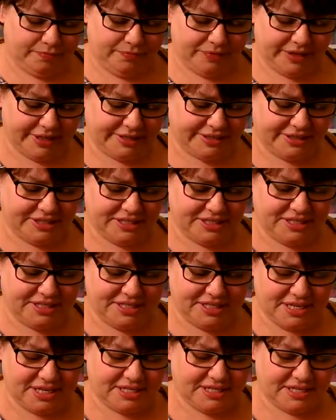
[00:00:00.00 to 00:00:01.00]
it
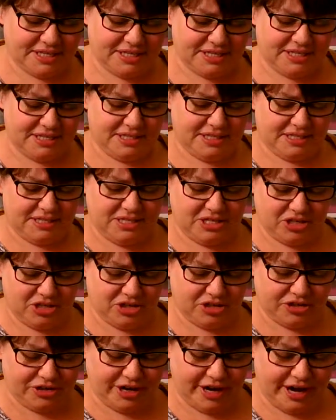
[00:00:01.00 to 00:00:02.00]
just doesn't
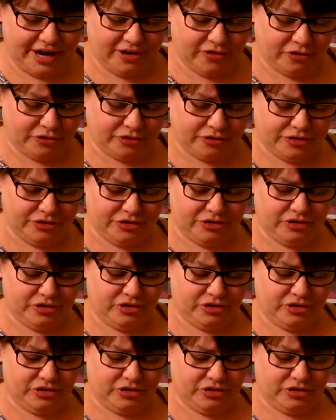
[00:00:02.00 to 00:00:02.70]
turn out.